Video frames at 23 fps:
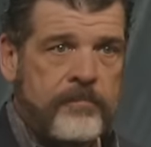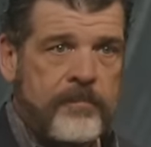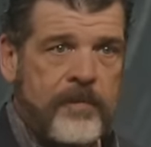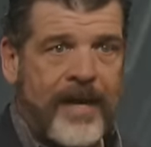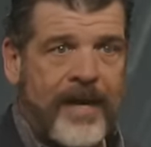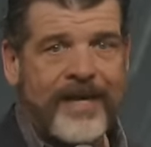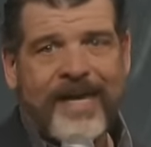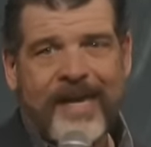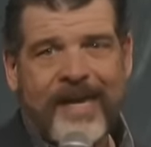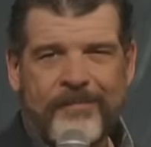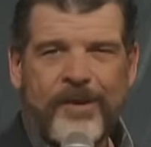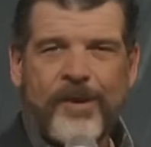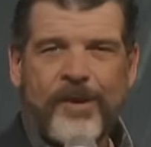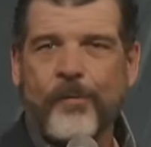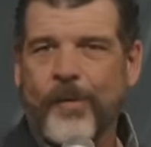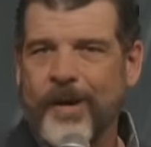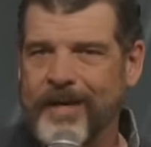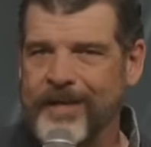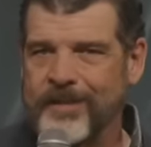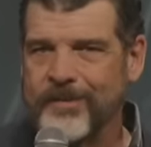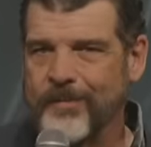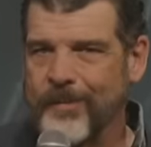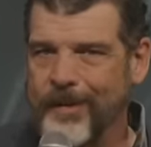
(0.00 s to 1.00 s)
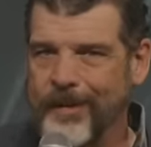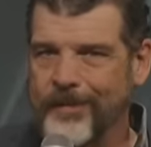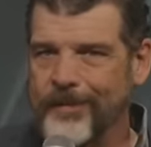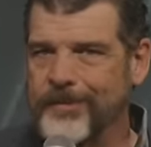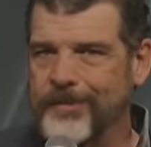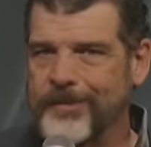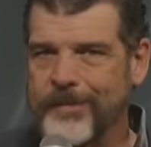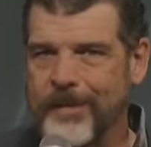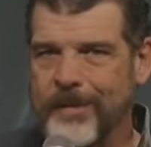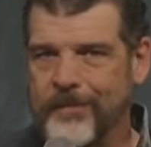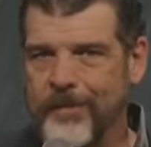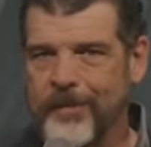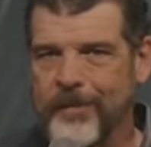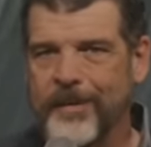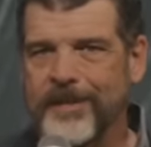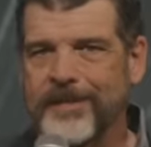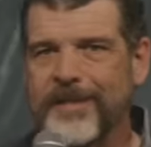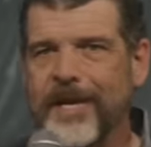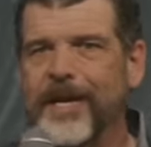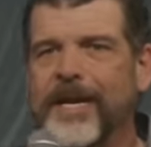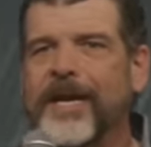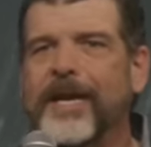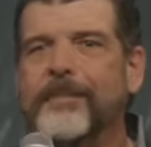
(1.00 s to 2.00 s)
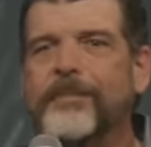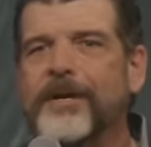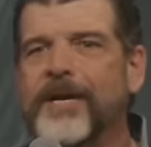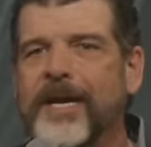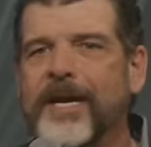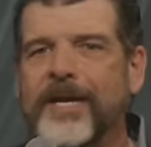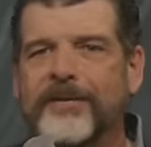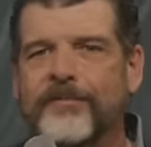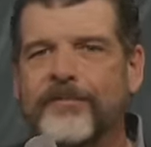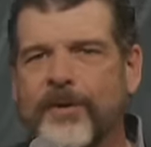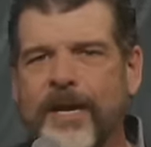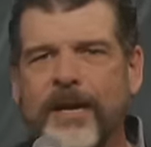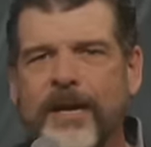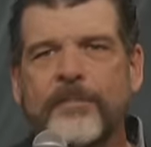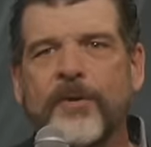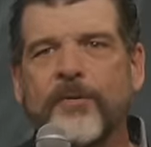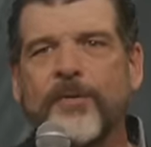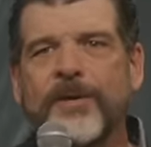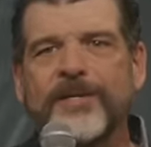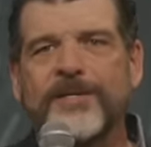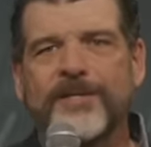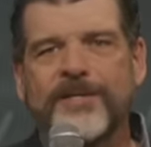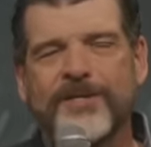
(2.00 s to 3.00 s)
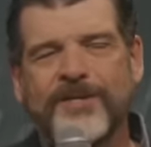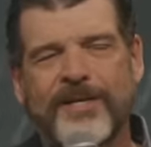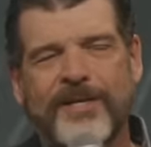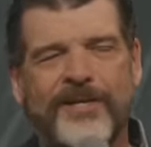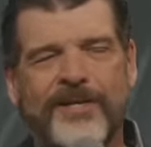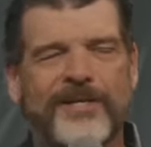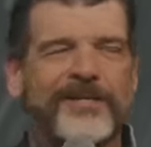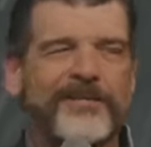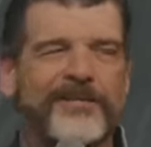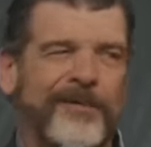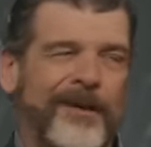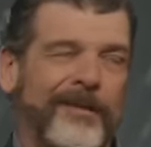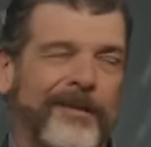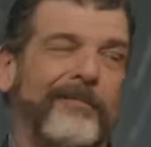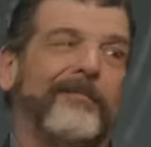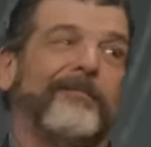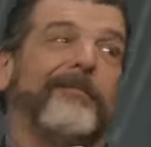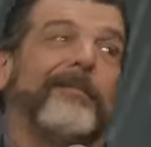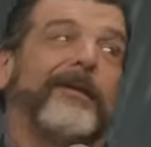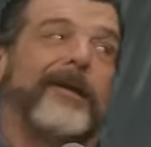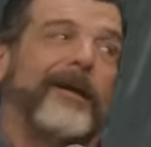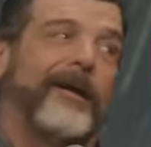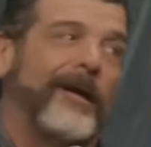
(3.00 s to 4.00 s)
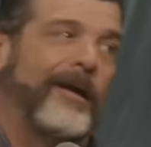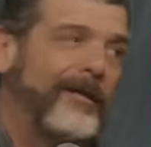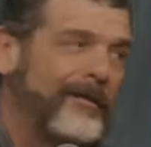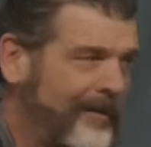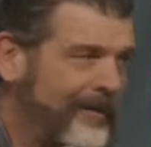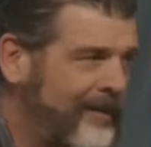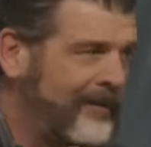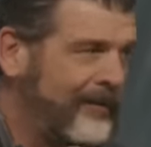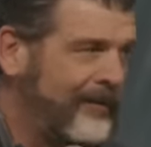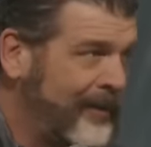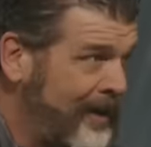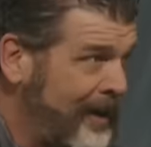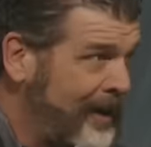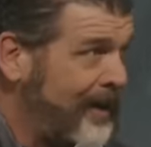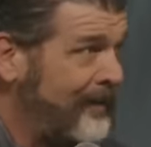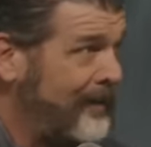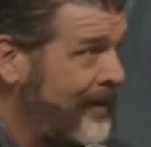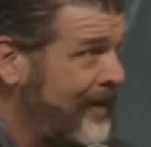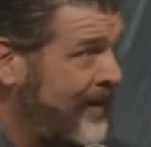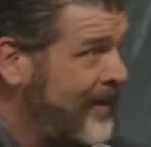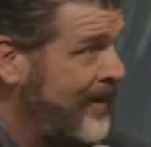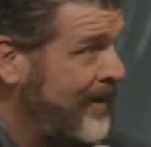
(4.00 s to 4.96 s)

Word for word: Like Hemingway is one of those people. Everybody's like, Hemingway, Hemingway's a genius. I'm like, okay, whatever.